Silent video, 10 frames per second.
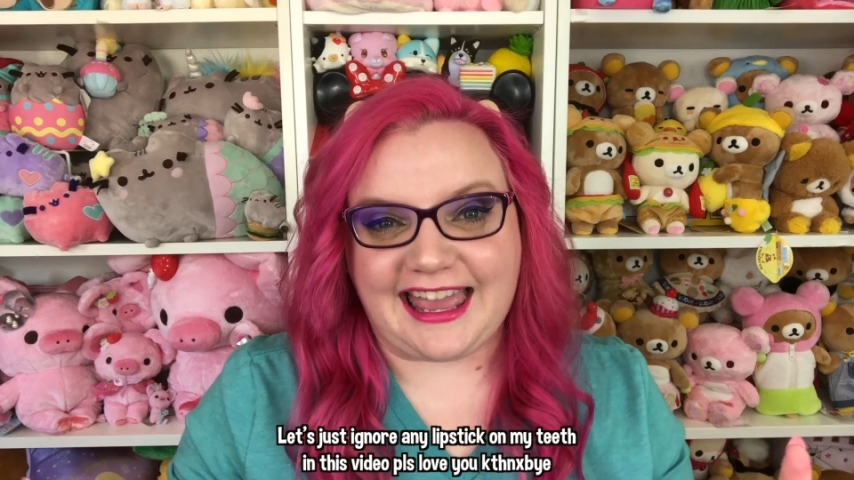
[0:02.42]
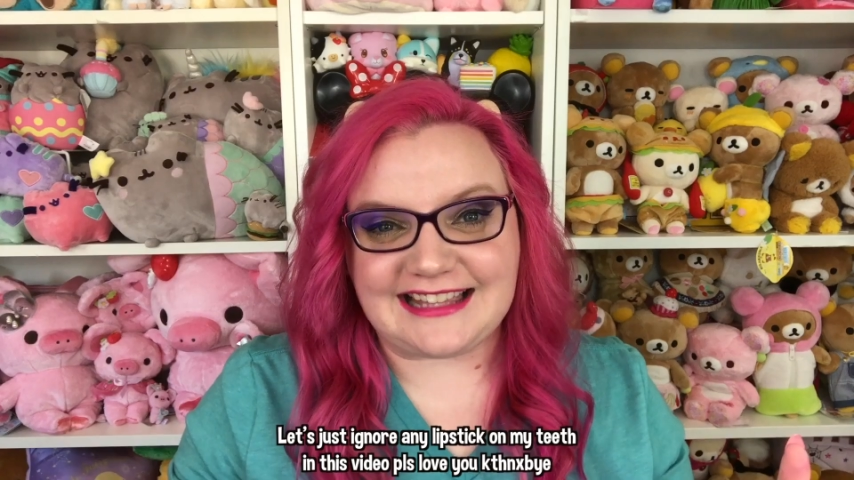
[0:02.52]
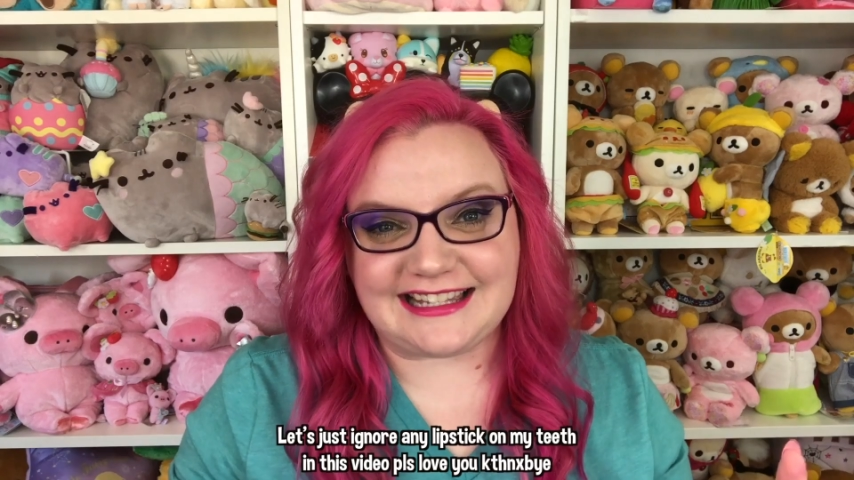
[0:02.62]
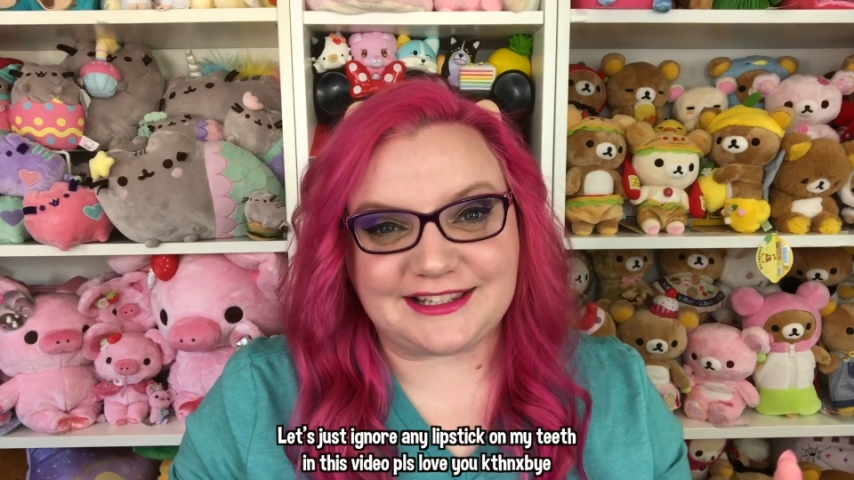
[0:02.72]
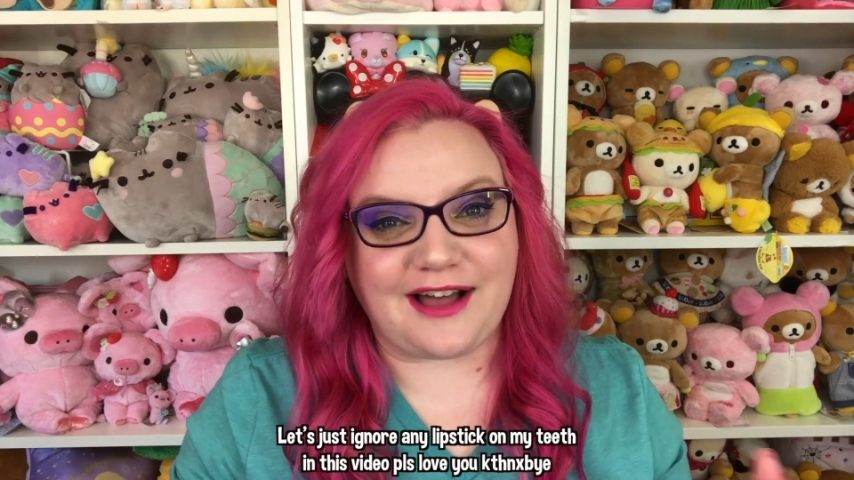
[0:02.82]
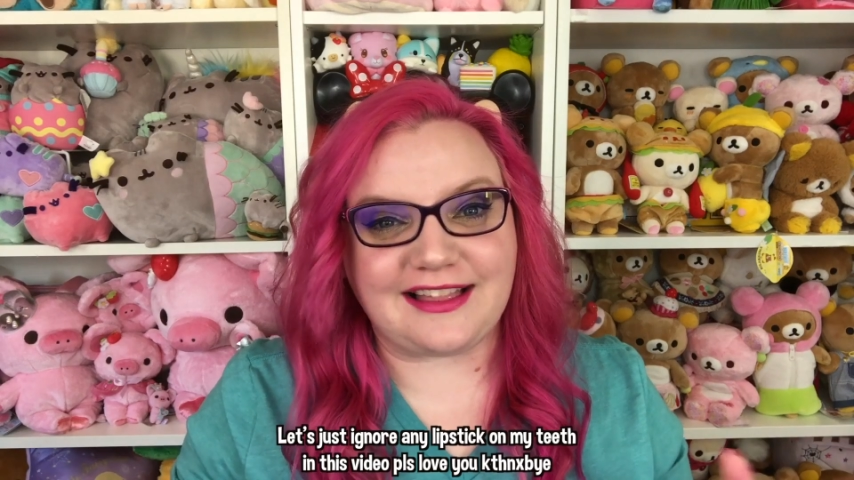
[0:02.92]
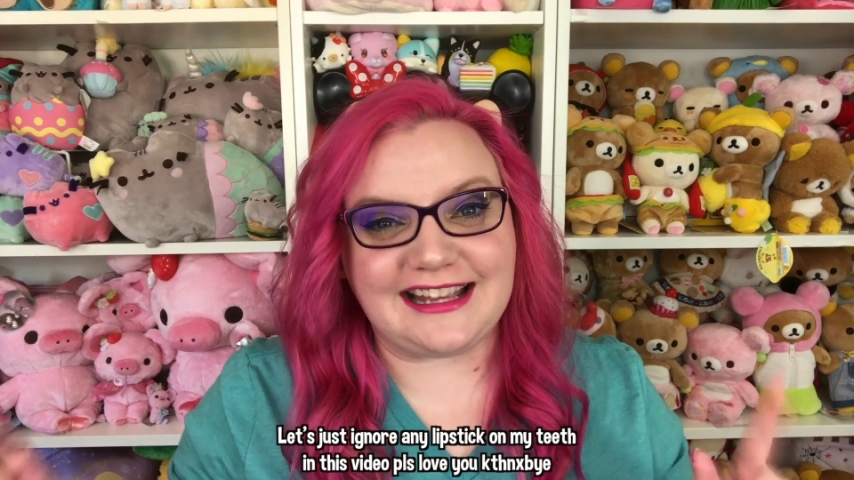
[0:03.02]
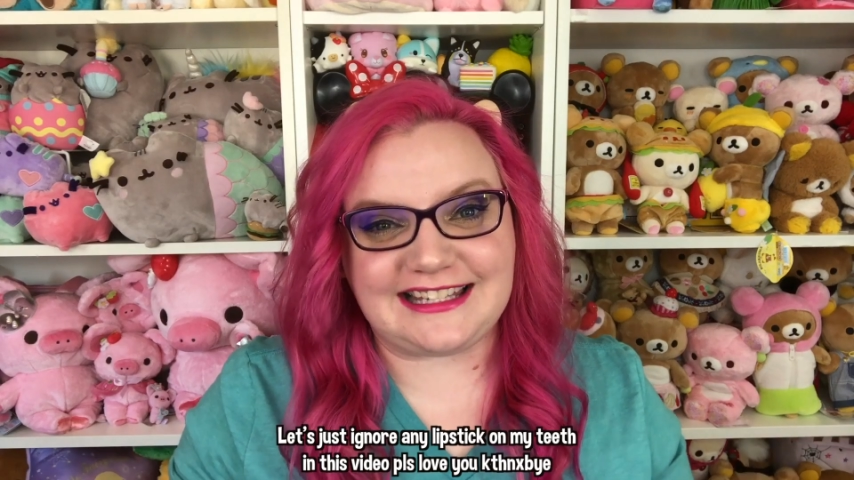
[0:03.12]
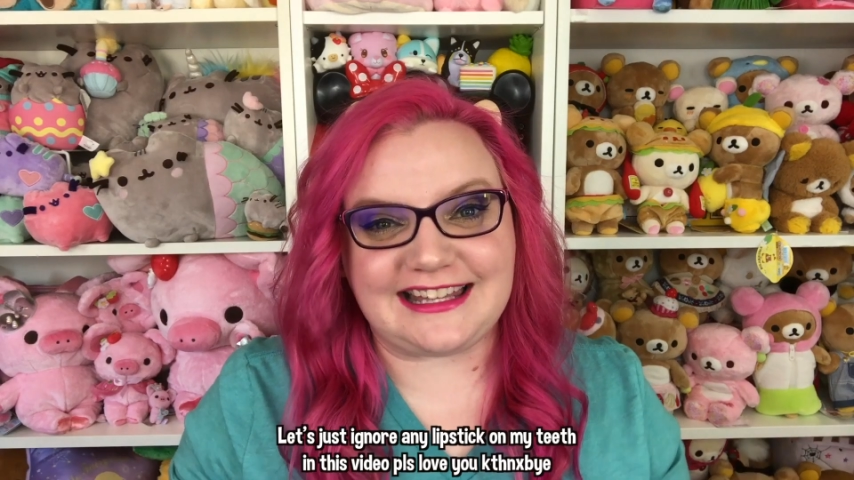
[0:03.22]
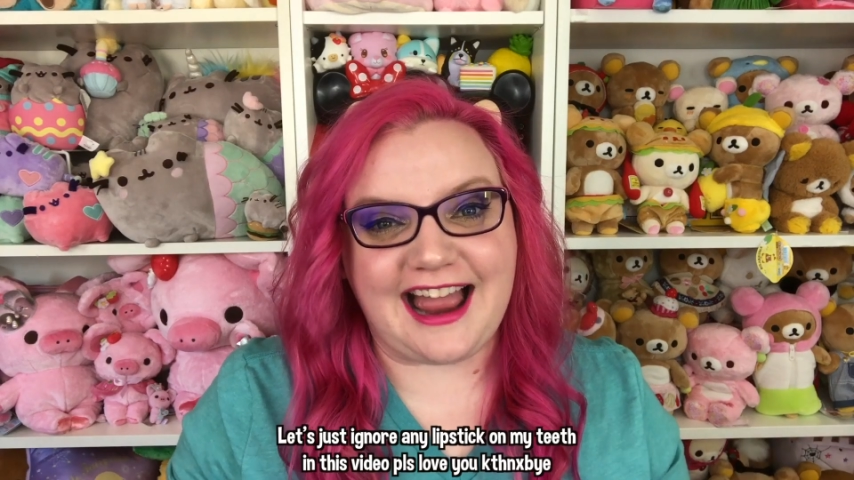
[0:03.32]
guys, it's
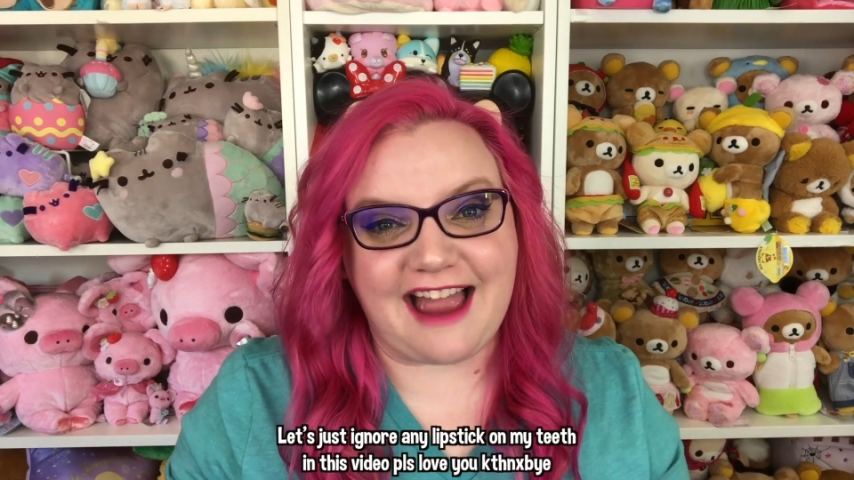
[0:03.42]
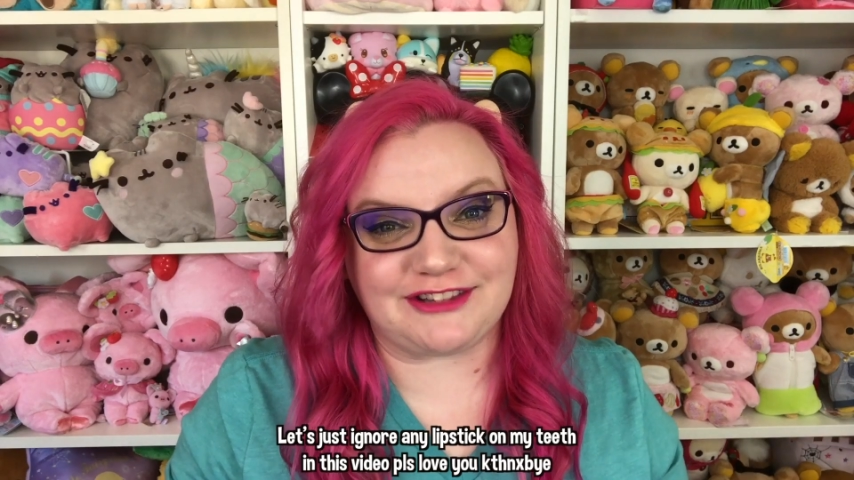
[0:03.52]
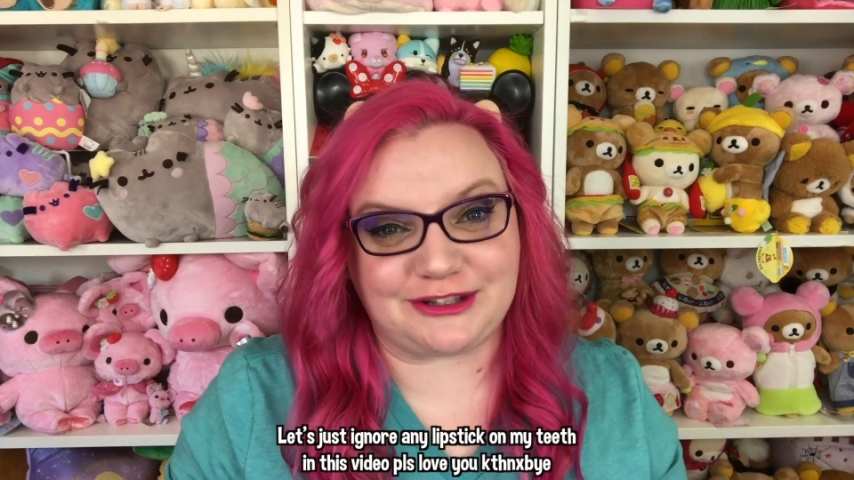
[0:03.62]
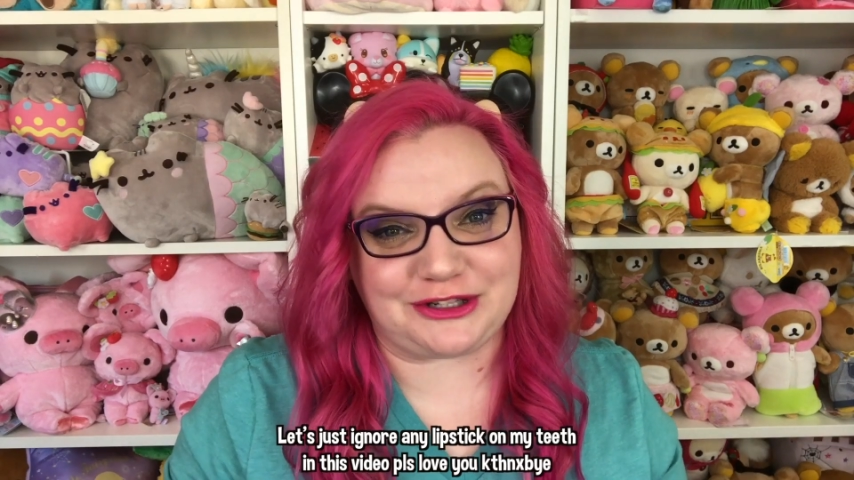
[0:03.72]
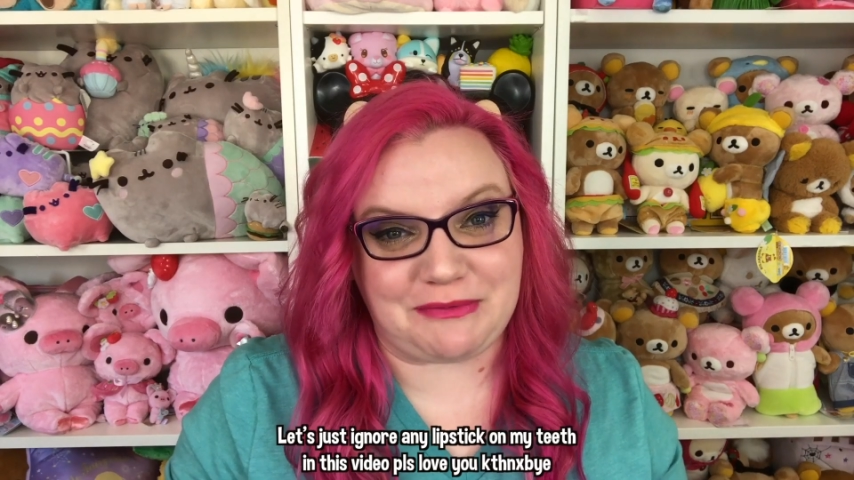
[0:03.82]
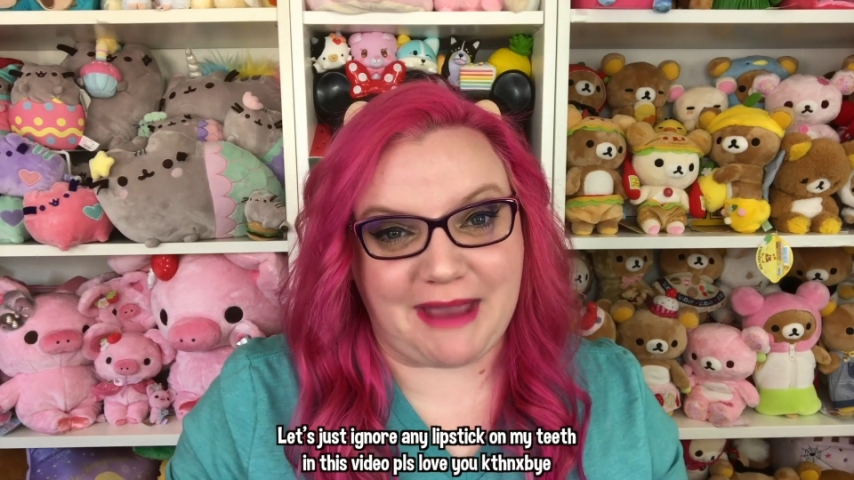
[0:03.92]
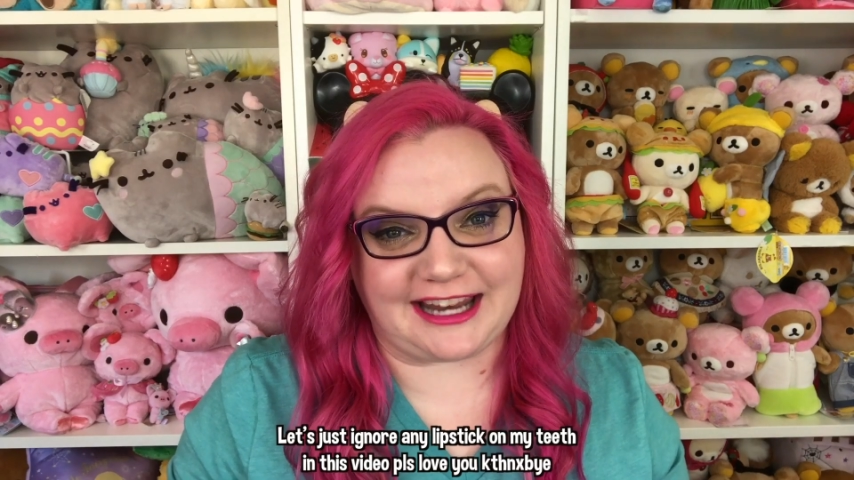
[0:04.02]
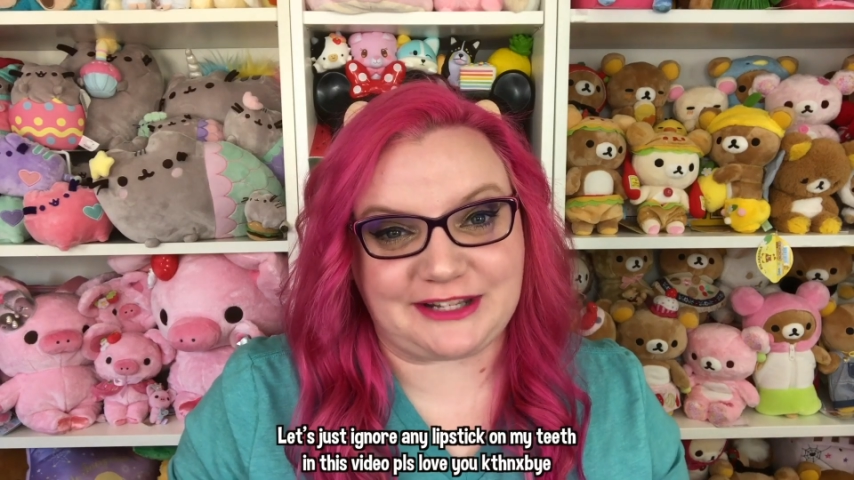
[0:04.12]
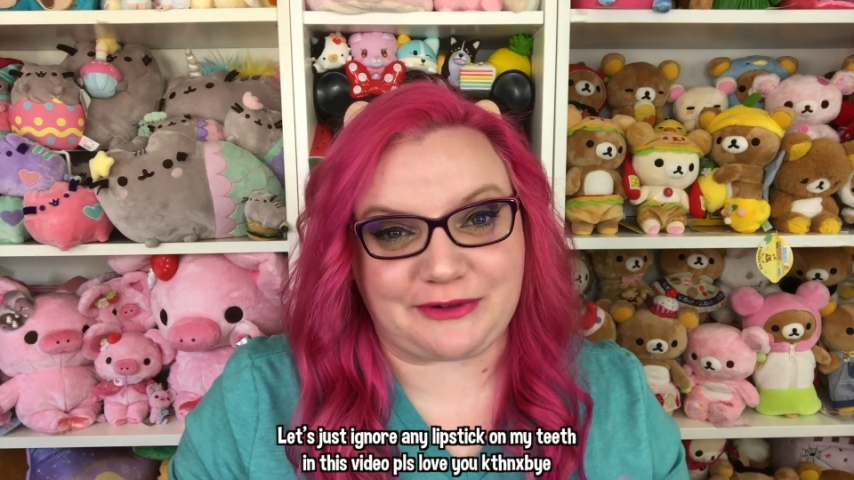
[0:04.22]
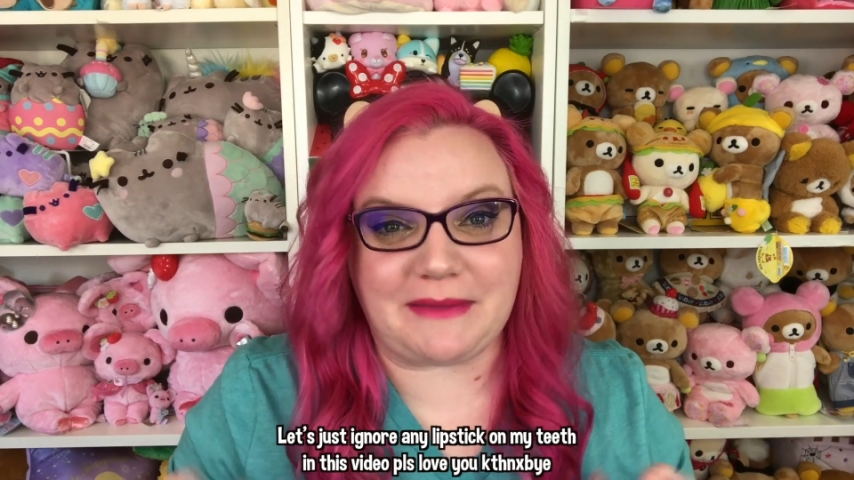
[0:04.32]
Holly. Today I have a squishy
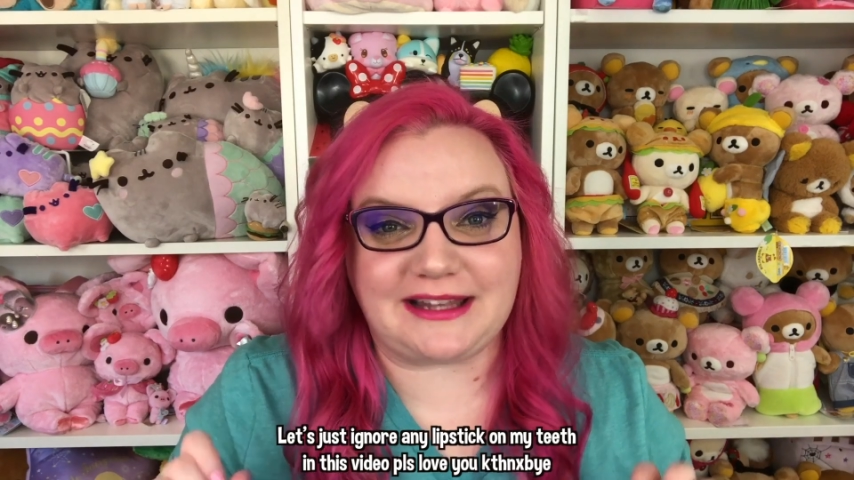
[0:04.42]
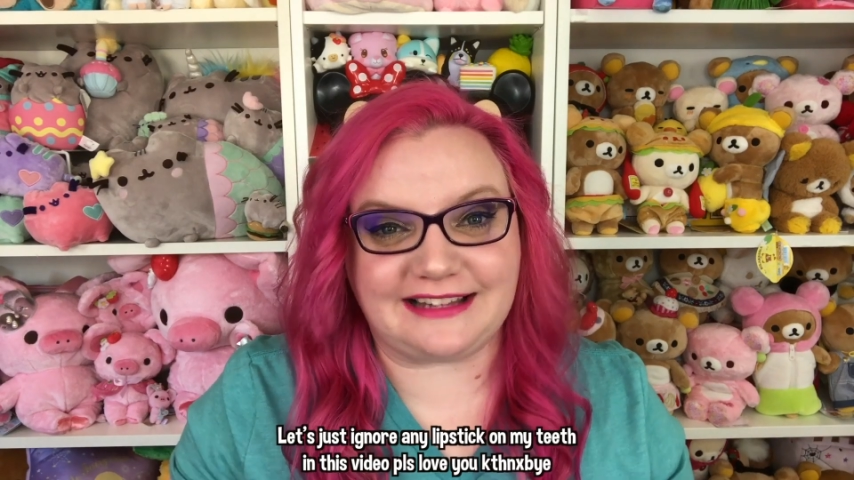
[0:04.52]
package from